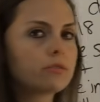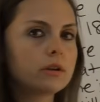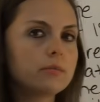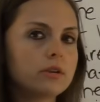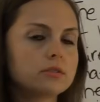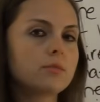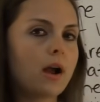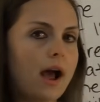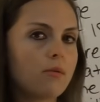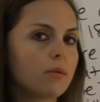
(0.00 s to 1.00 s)
three mils
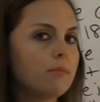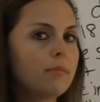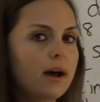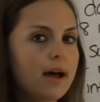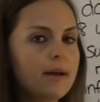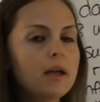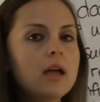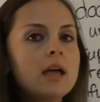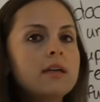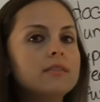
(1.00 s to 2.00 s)
per hour. But
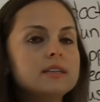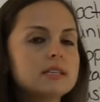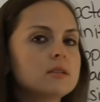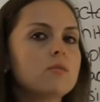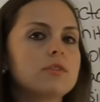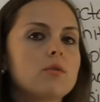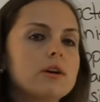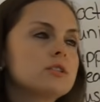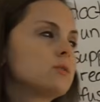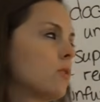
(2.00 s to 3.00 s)
this isn't what the
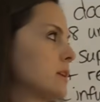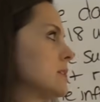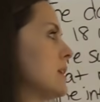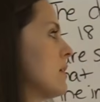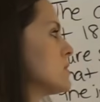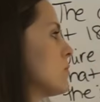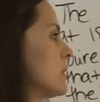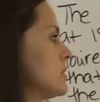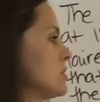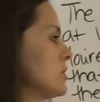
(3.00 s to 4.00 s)
question's wanting to know. It's
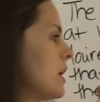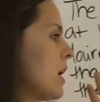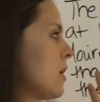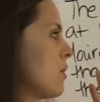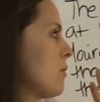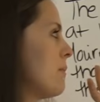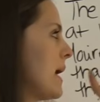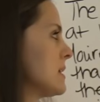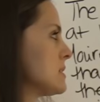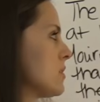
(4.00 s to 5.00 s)
wanting to know,
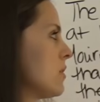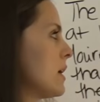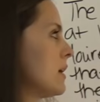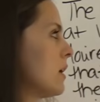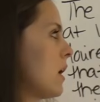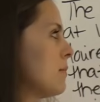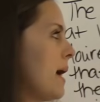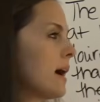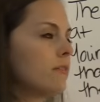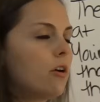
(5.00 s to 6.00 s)
based on our
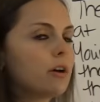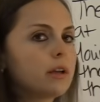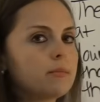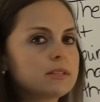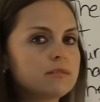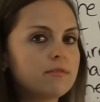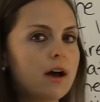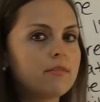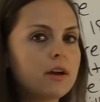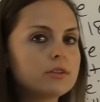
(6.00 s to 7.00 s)
bag volume, it's a
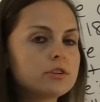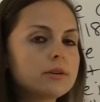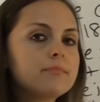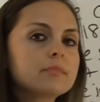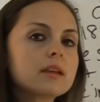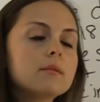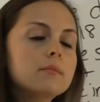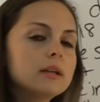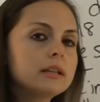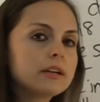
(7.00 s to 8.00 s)
five hundred
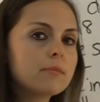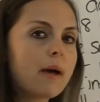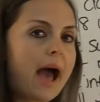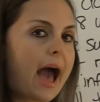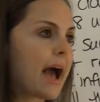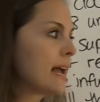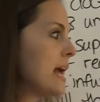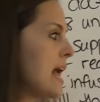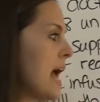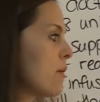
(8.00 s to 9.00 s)
milliliter bag,
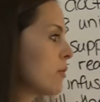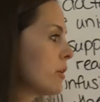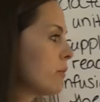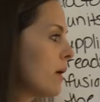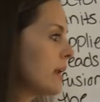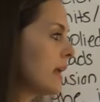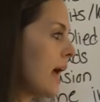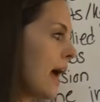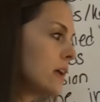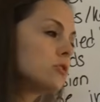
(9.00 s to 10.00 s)
and we're going to run it
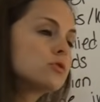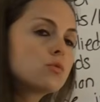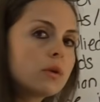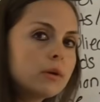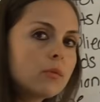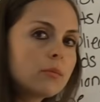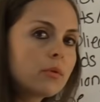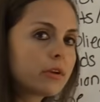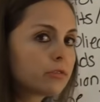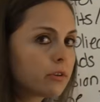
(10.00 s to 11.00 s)
at twenty-one
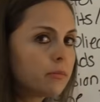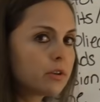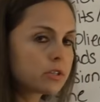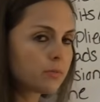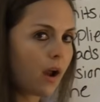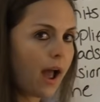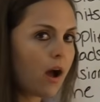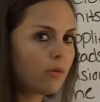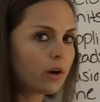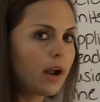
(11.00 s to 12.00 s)
point three mils per
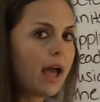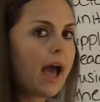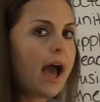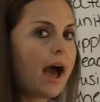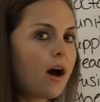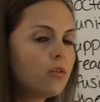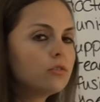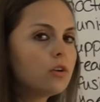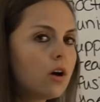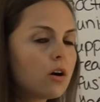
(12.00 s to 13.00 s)
hour.
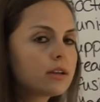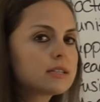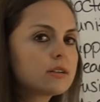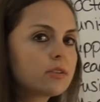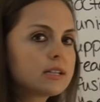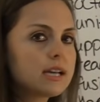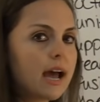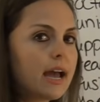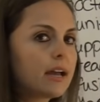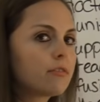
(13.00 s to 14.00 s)
How long is it going to
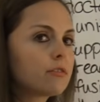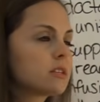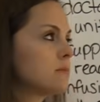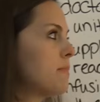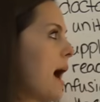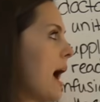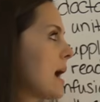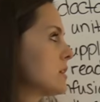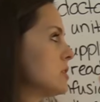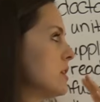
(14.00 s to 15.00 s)
take for this
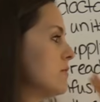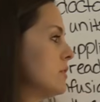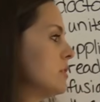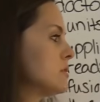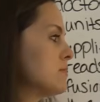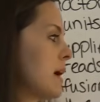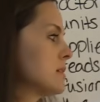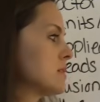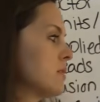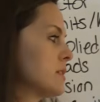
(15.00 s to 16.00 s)
bag to infuse
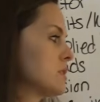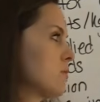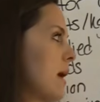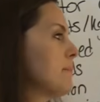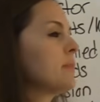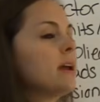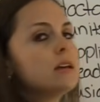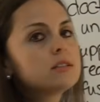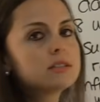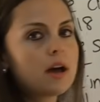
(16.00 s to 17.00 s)
based on this rate?
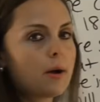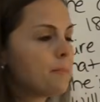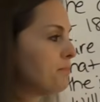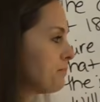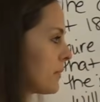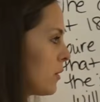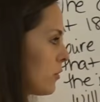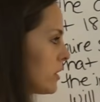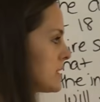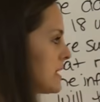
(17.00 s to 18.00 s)
So
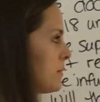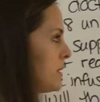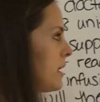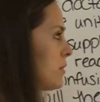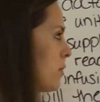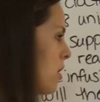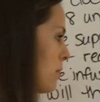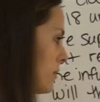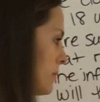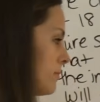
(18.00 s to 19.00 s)
we're going to set up another
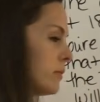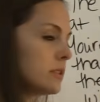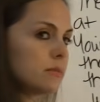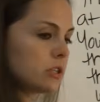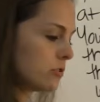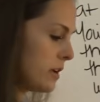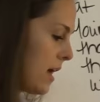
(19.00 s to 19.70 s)
problem with dimensional